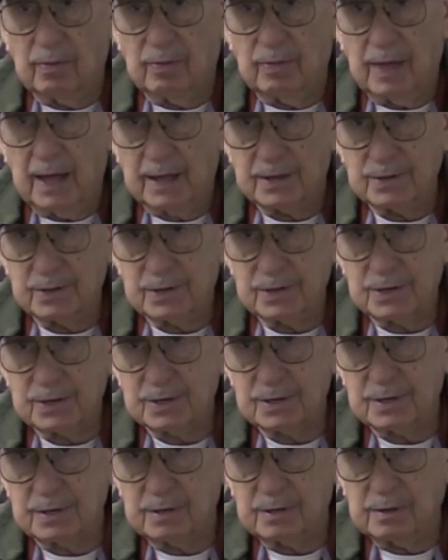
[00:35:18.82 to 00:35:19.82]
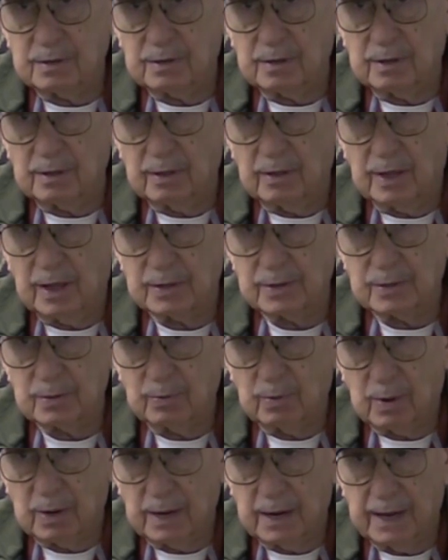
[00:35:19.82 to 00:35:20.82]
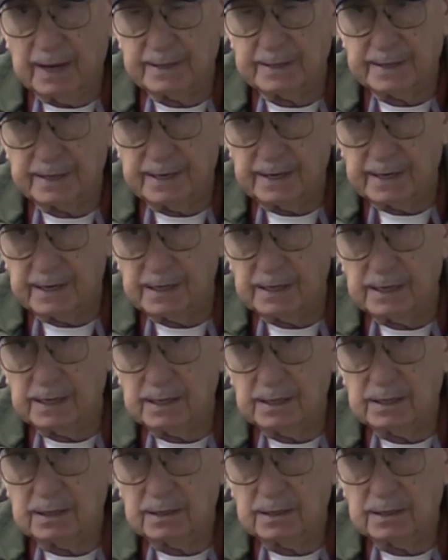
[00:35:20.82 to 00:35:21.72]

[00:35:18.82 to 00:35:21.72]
that's what I did.